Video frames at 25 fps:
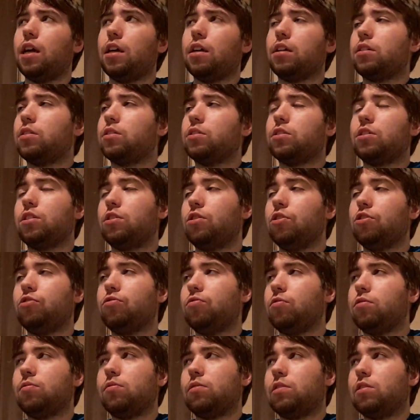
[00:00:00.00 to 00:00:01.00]
because the
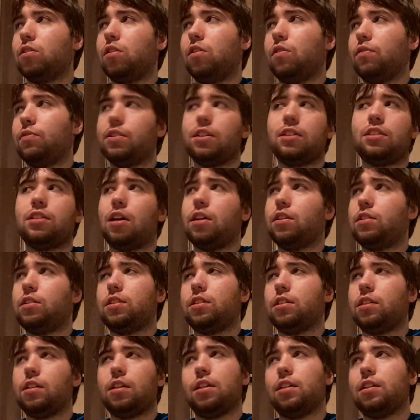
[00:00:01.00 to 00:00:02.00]
country's reserves is
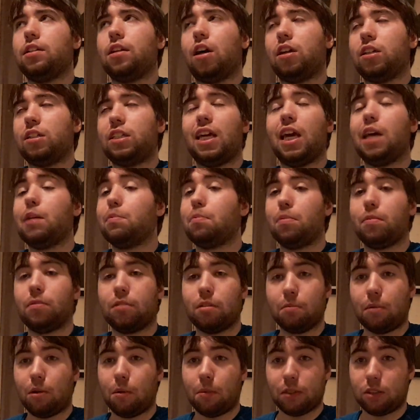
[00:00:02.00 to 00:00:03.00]
not capable at
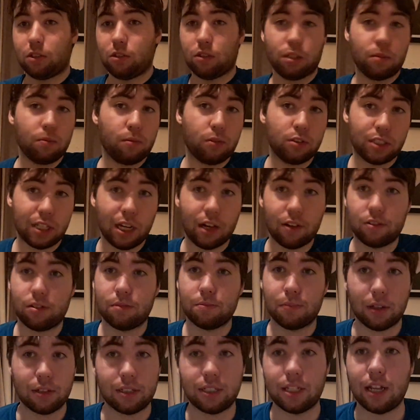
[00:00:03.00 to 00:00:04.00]
the moment. It's only
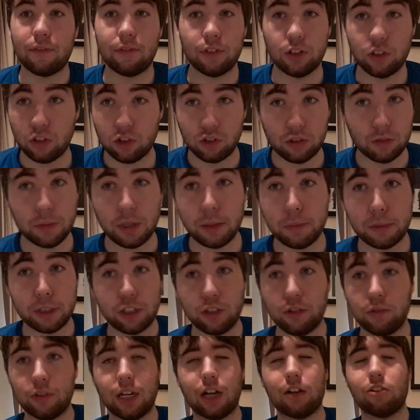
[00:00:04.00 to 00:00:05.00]
1,000, about 700, maybe
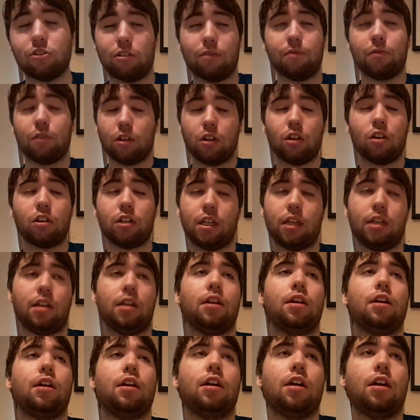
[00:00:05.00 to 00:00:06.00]
2,000 if we're lucky,
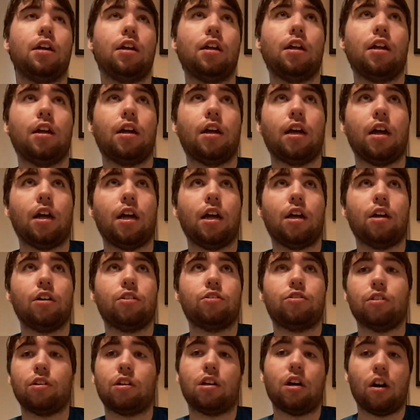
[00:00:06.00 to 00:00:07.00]

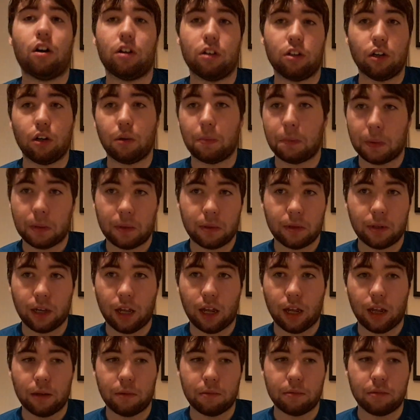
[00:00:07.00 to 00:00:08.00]
to call up
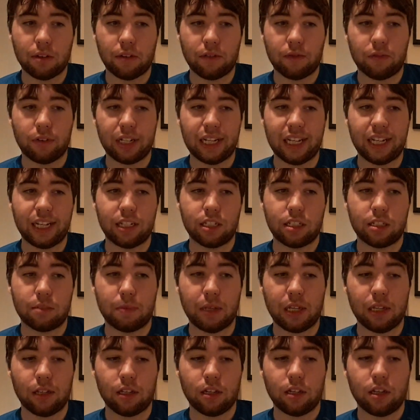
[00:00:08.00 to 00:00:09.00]
if we need to
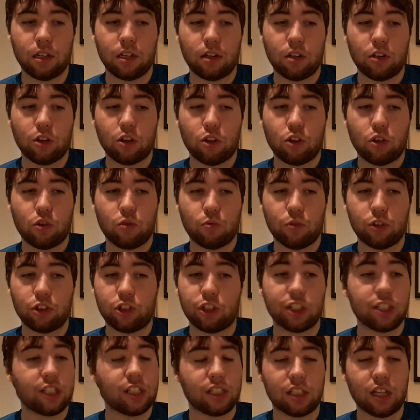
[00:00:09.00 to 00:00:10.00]
be. Which
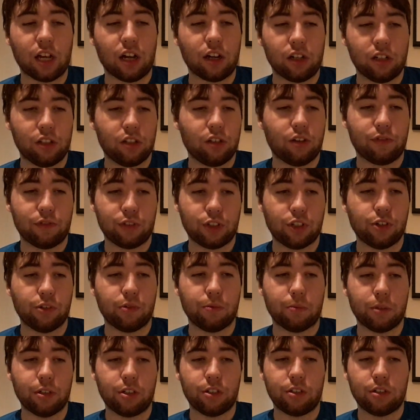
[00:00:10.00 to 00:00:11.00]
is not enough
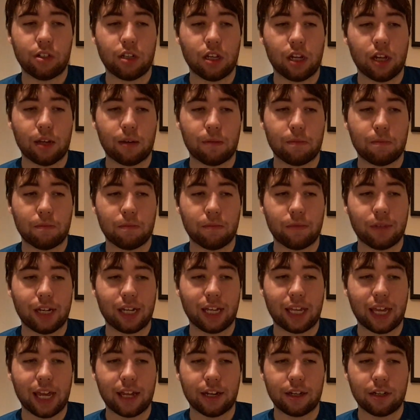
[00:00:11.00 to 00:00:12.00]
too, but
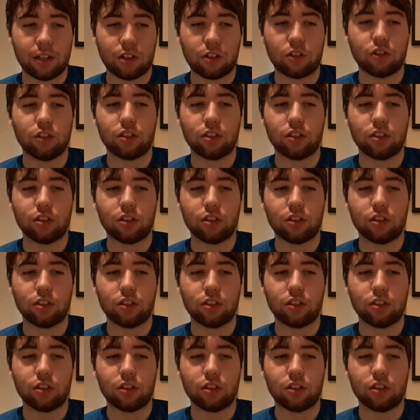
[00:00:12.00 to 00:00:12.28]
again, you